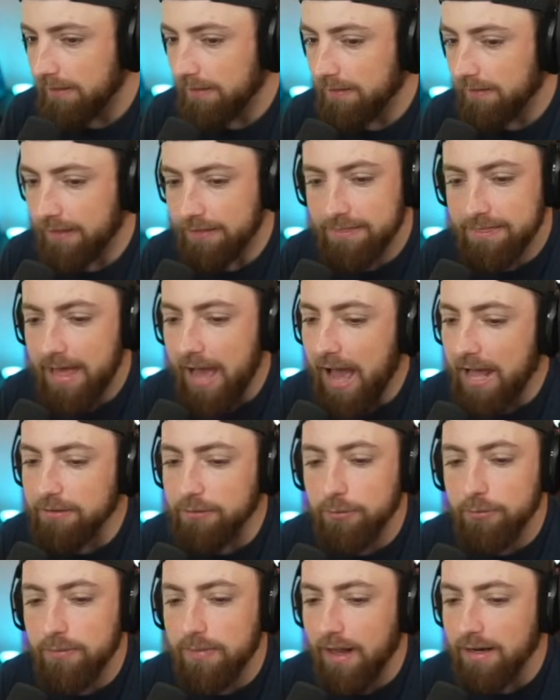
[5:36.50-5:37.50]
Like that,
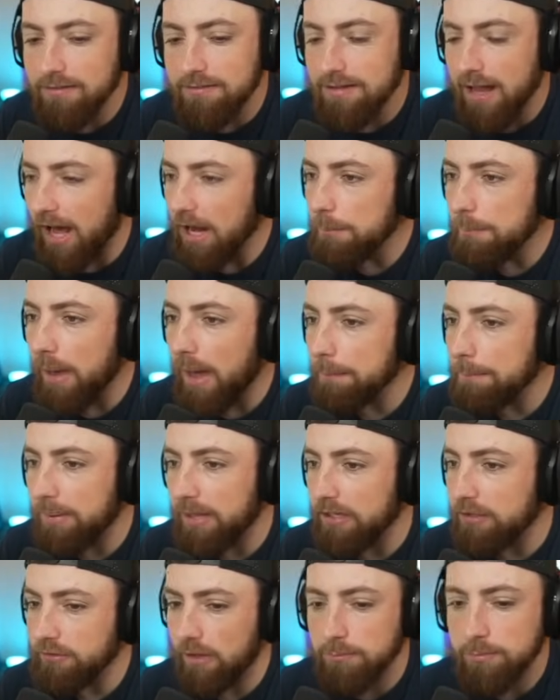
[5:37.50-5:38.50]
dude. That is not a bad
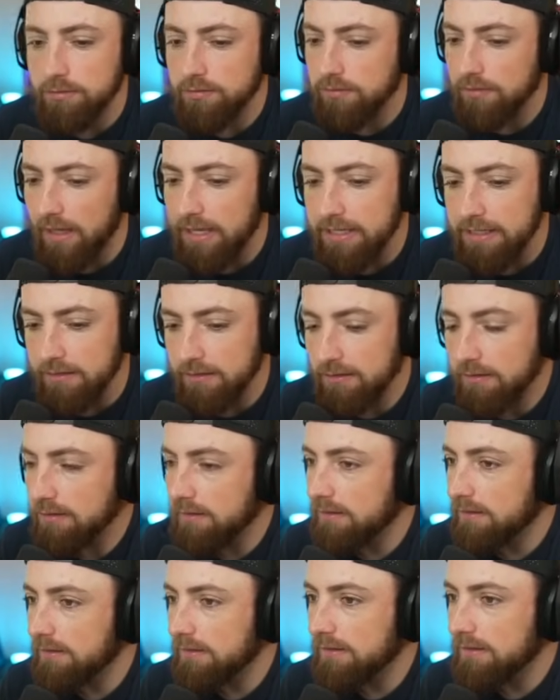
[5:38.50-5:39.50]
pitch. I'm just late.
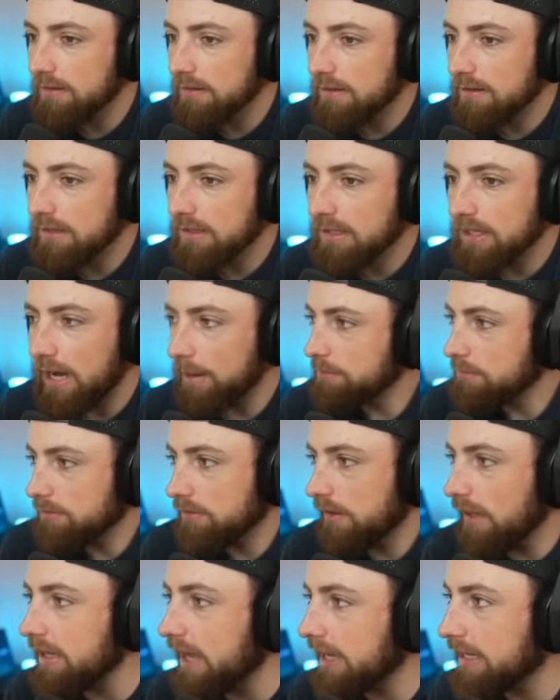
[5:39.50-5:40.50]
I'm just
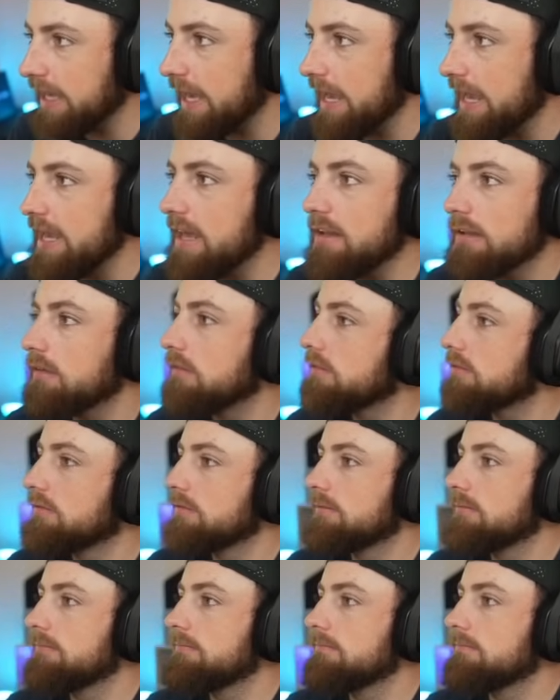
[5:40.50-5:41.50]
late. I can't hit.
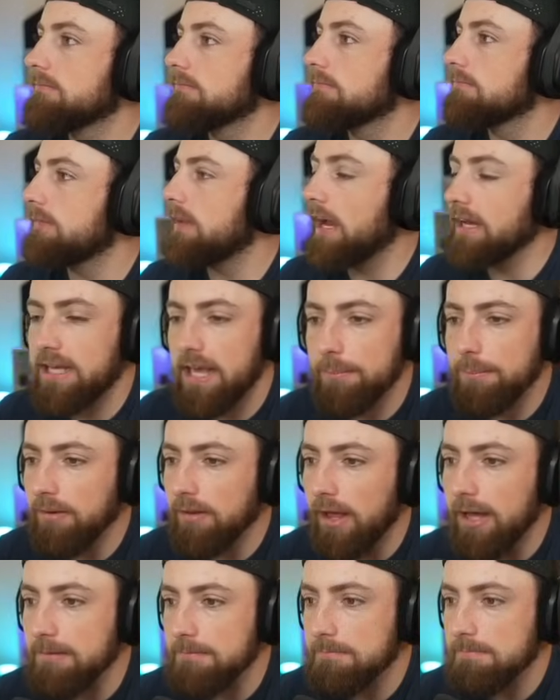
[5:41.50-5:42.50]
I can't be
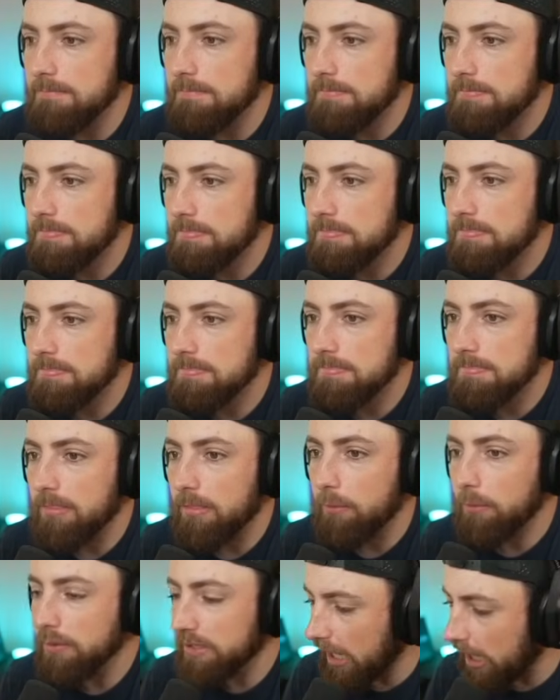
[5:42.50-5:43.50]
late.
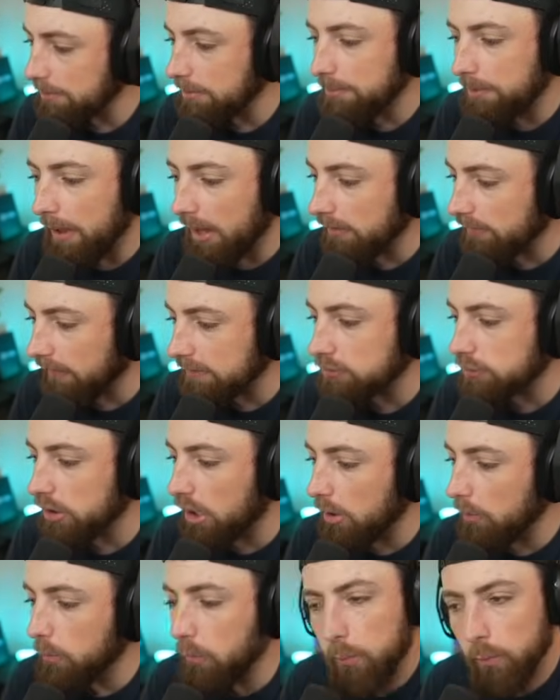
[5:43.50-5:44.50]
We got to be better. Let's go.